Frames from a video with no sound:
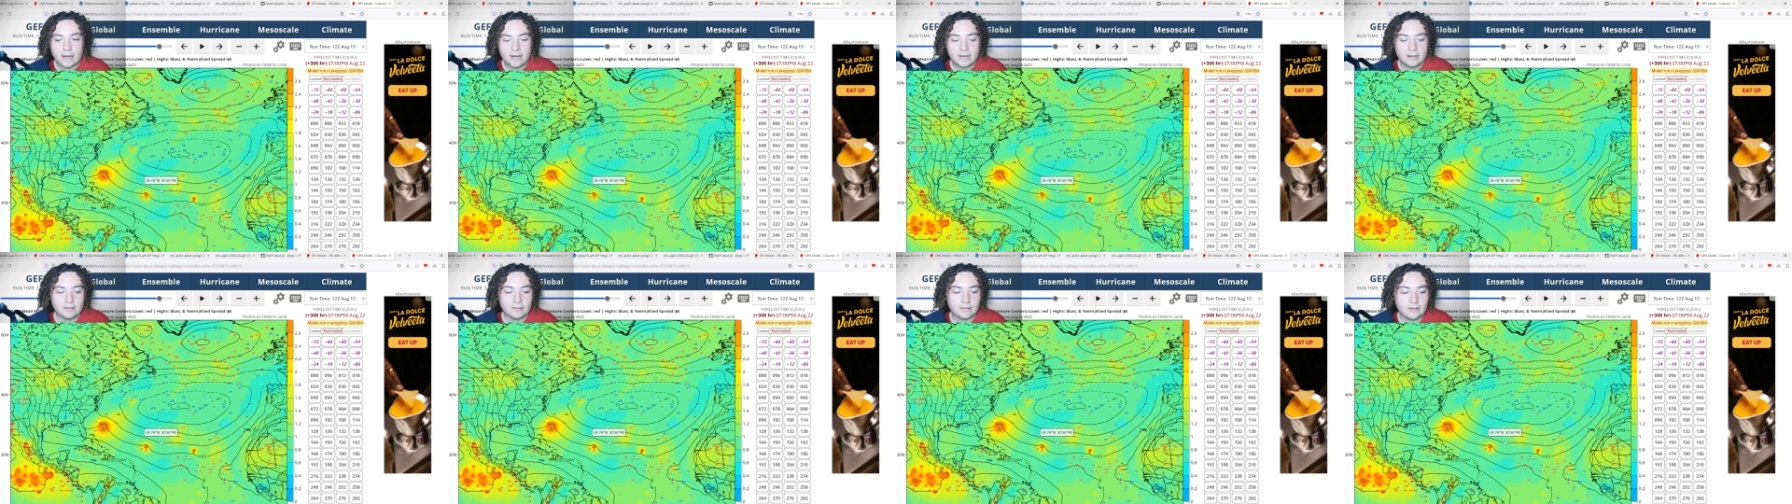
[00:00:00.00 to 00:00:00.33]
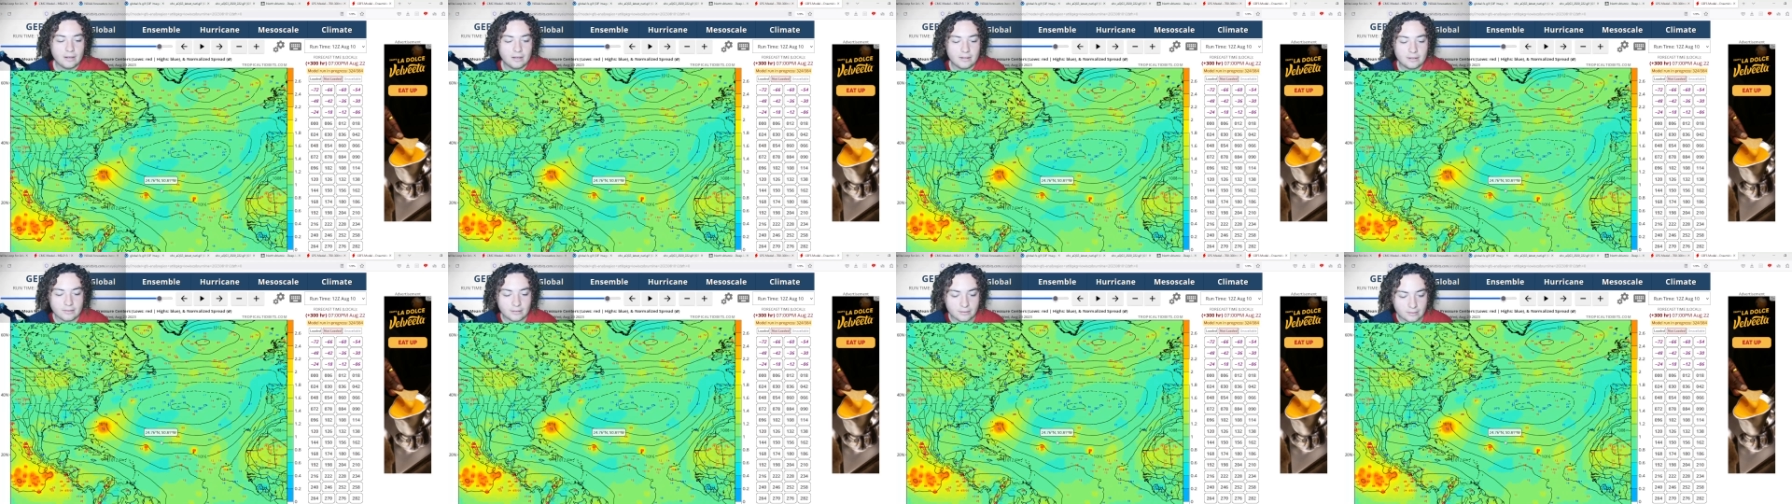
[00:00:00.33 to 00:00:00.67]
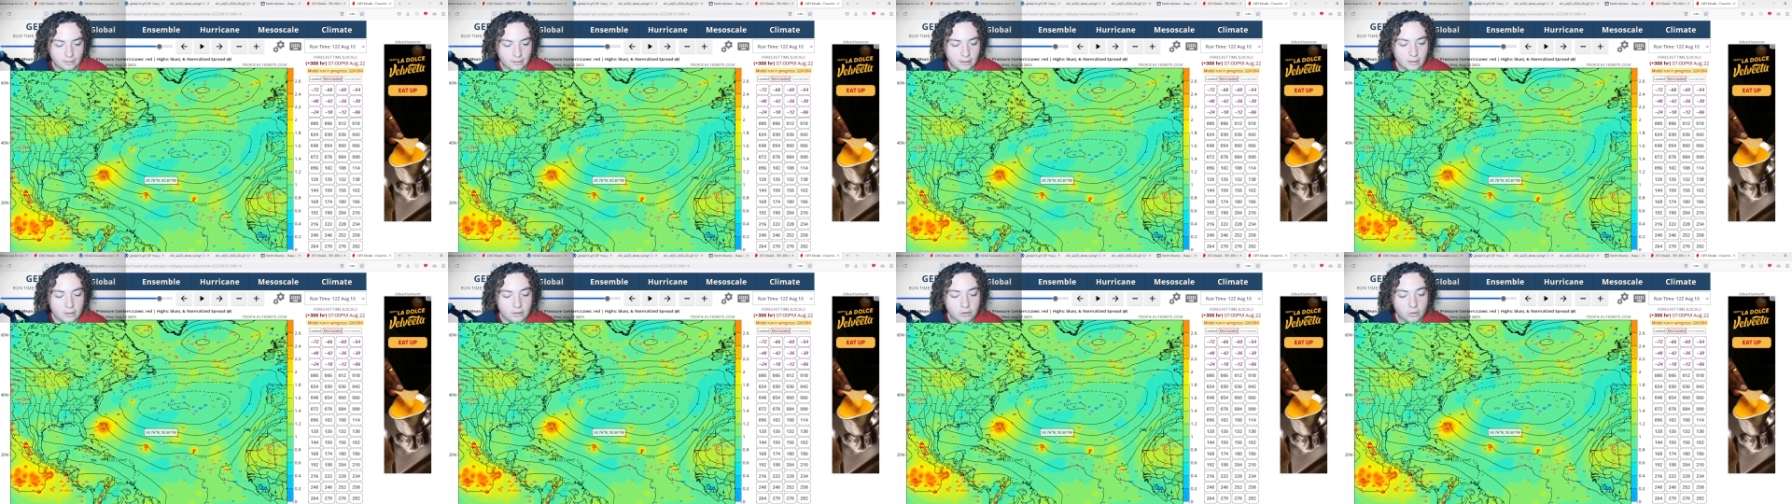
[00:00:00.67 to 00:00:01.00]
And, and
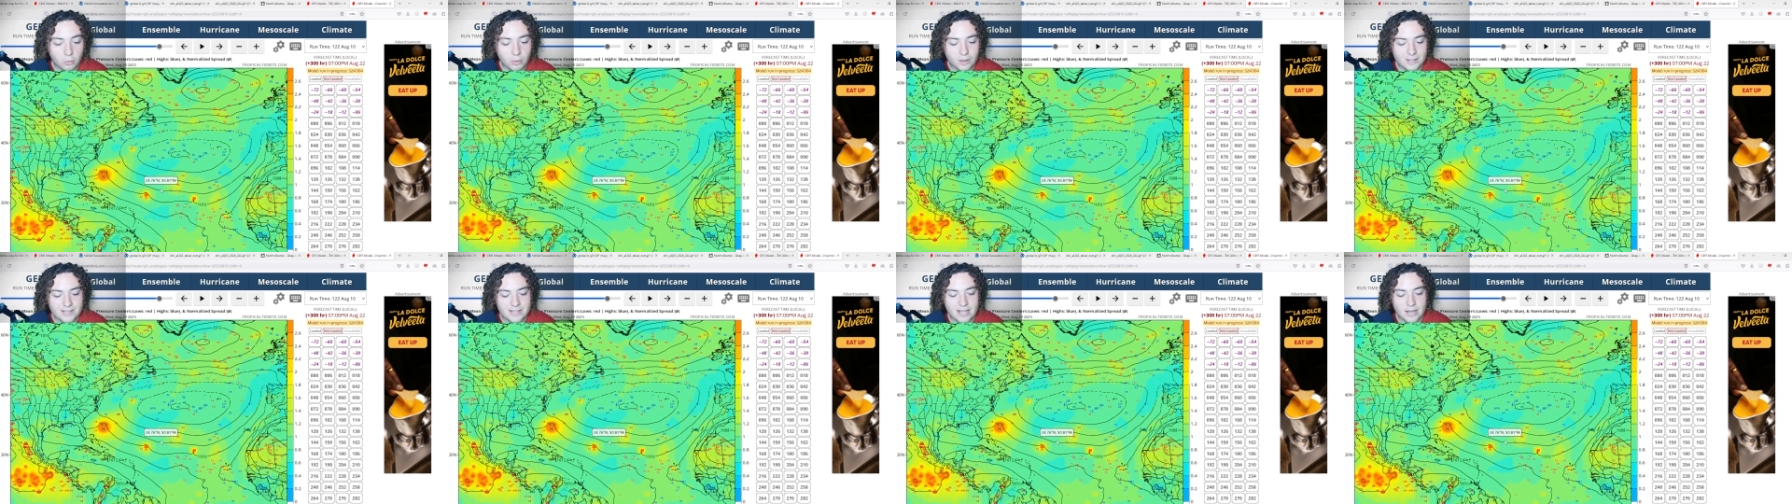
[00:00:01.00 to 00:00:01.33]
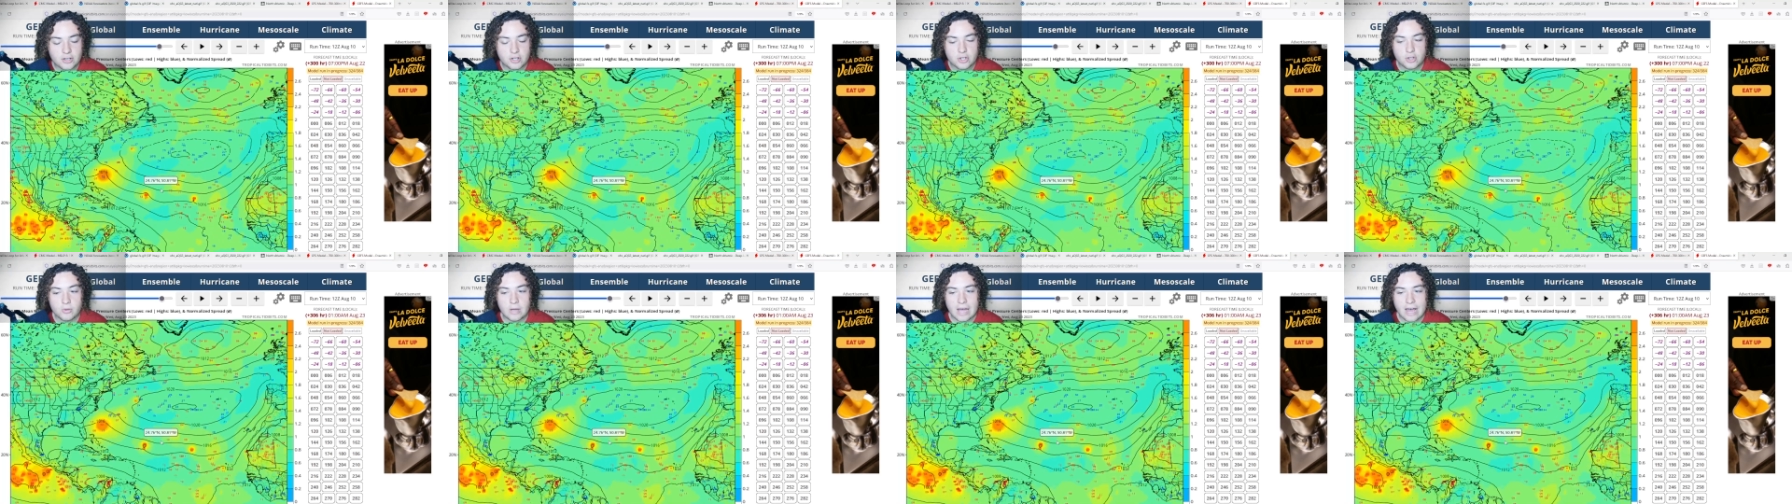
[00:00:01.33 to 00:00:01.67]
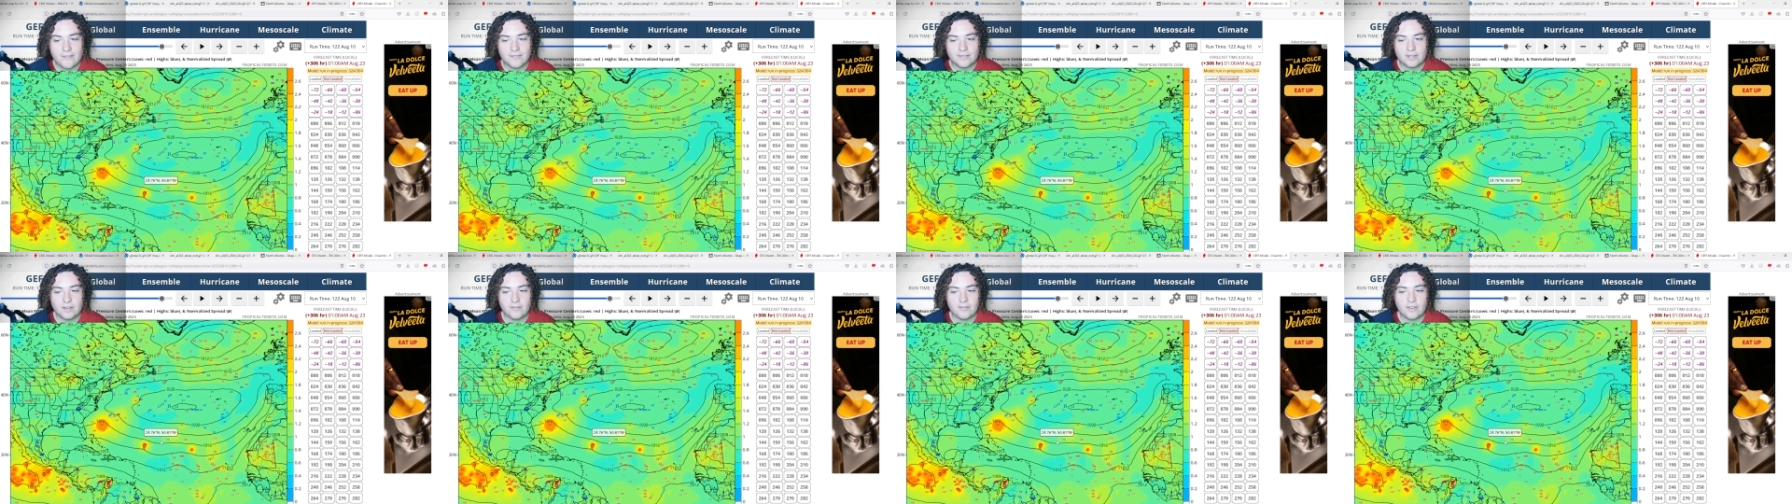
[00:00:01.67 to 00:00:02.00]
the ones that do
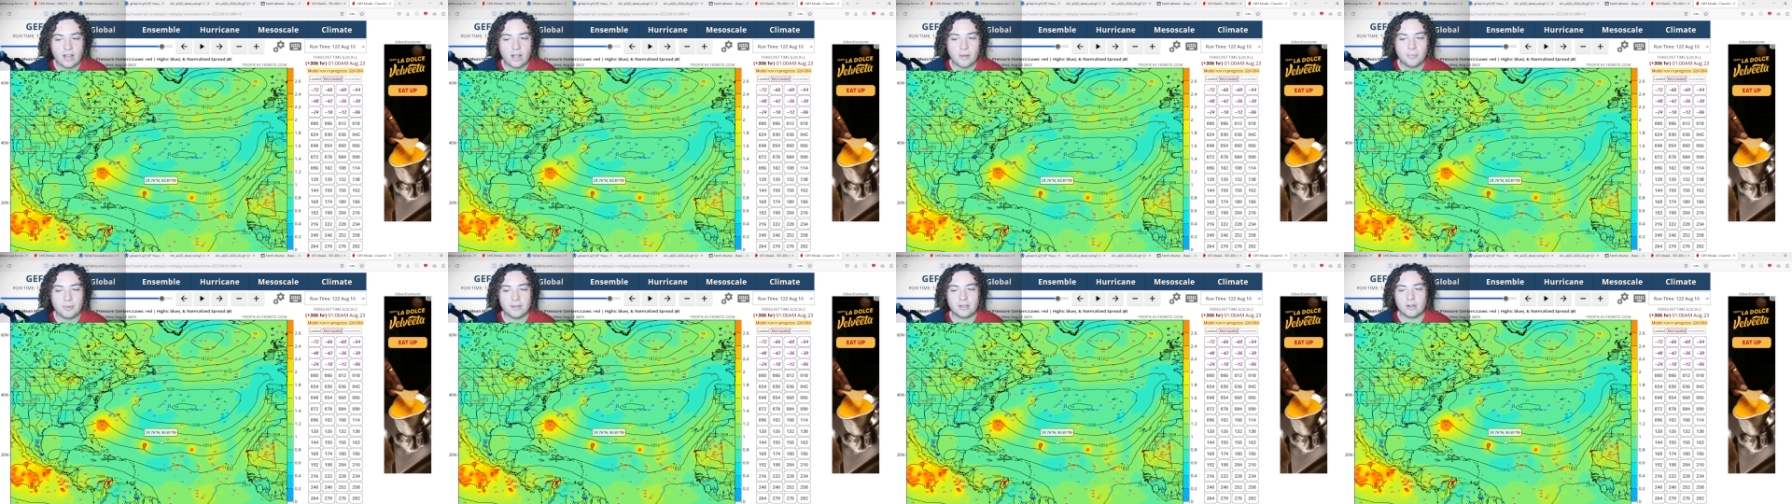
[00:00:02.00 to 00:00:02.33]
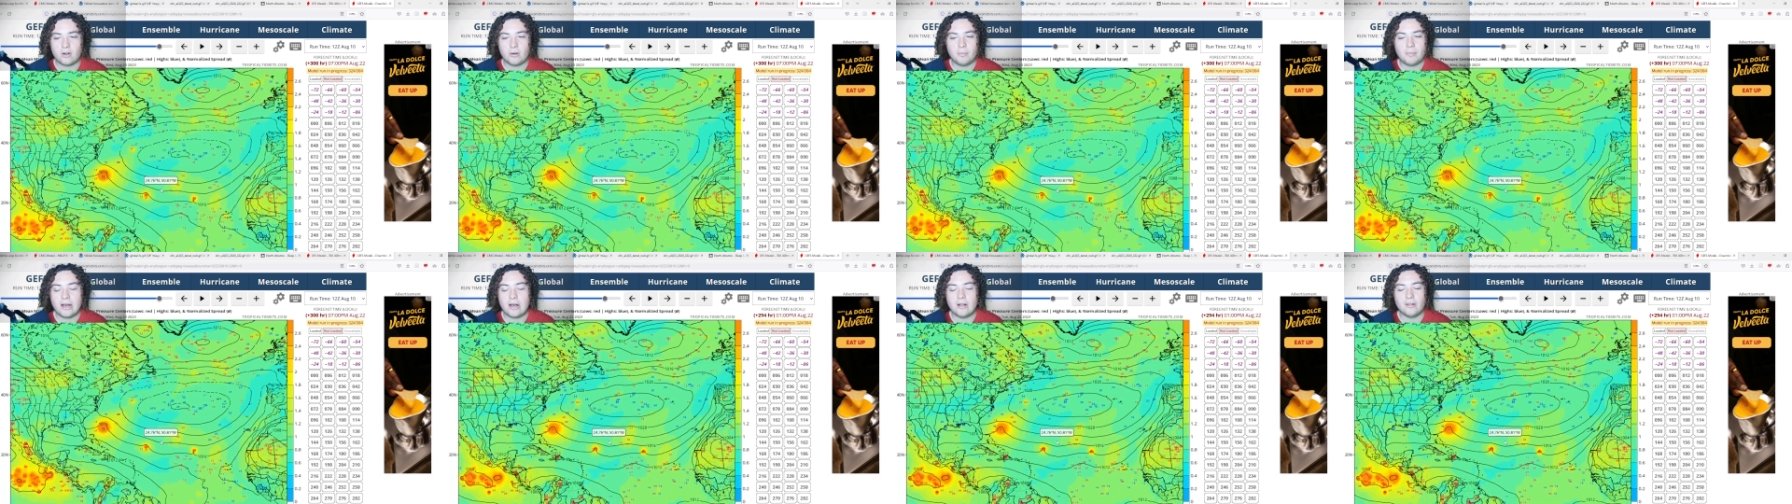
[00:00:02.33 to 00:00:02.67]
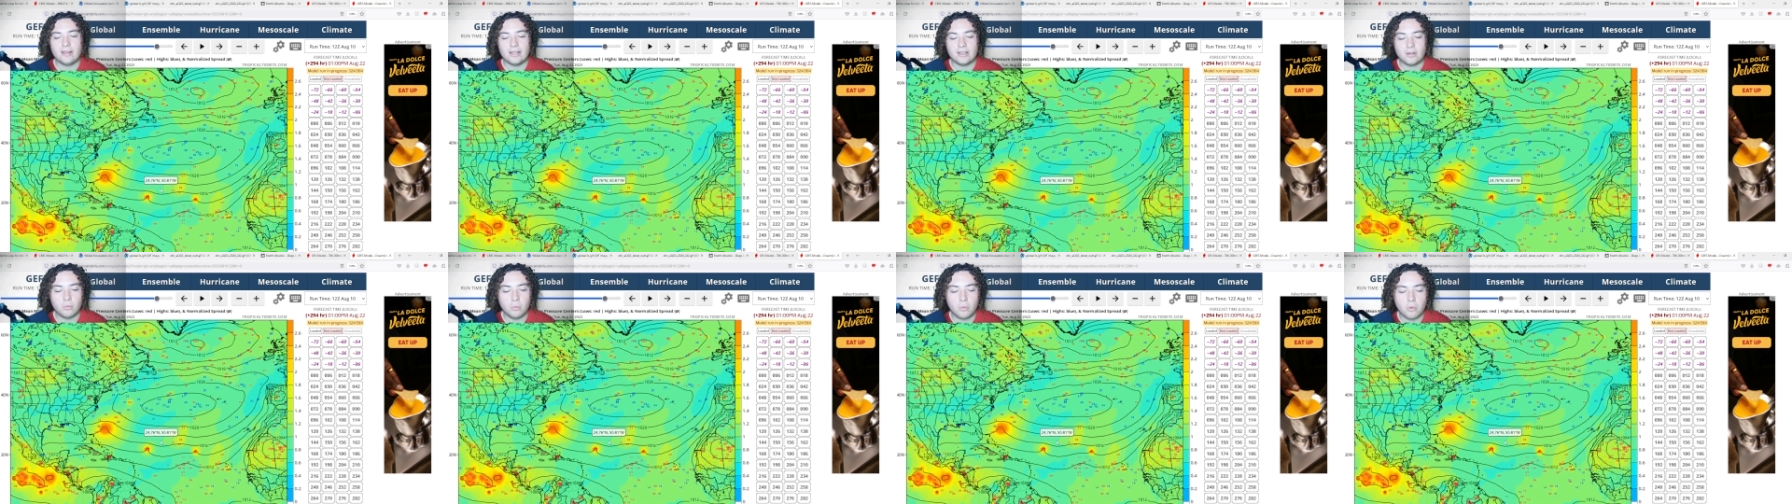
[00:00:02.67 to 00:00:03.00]
have it developing are about
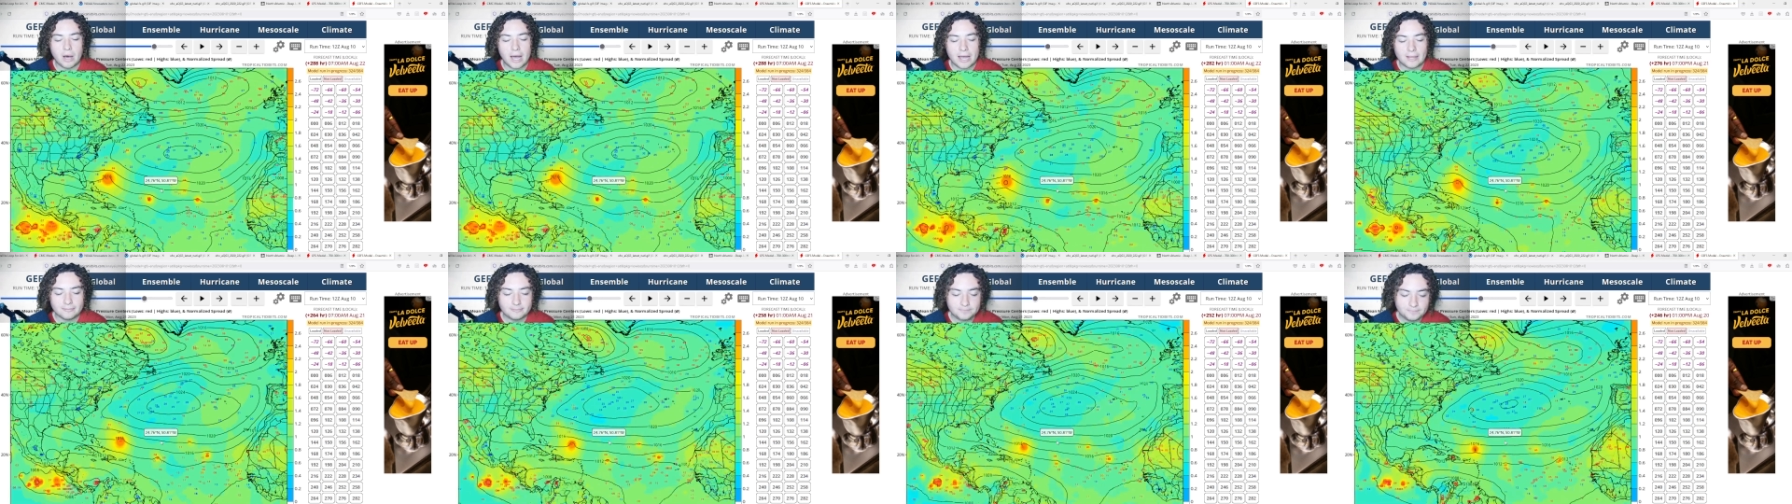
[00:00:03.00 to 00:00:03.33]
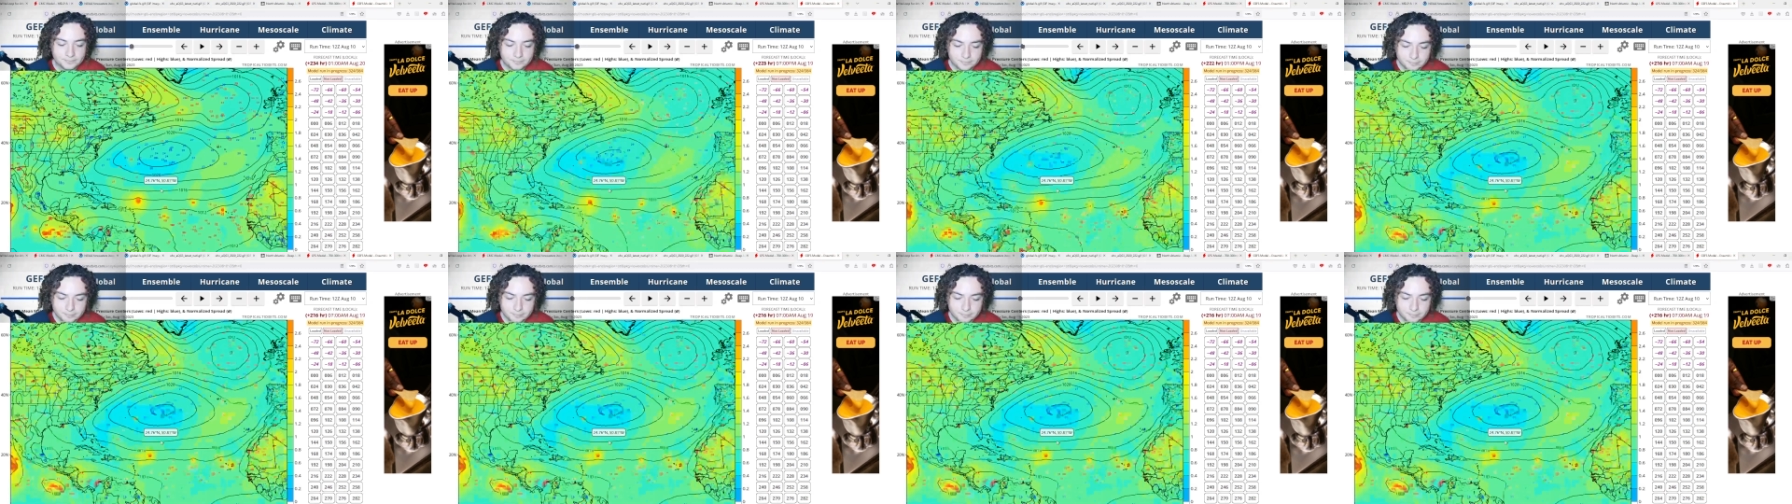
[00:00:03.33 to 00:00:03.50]
like what?